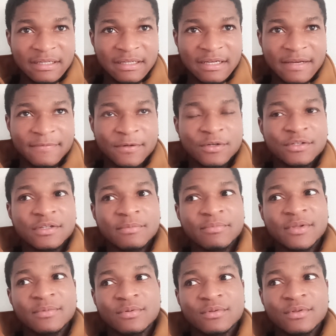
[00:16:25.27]
I've heard some
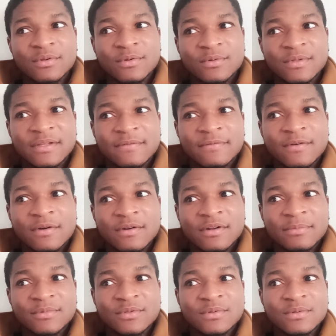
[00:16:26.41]
people though, they've gone
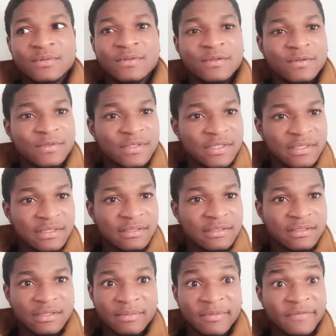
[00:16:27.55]
up to 30,
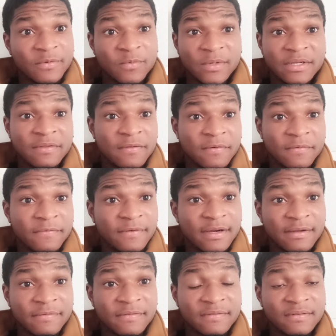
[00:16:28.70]
some even went
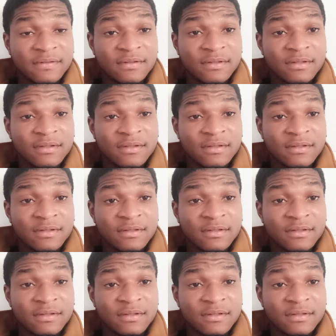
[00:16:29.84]
35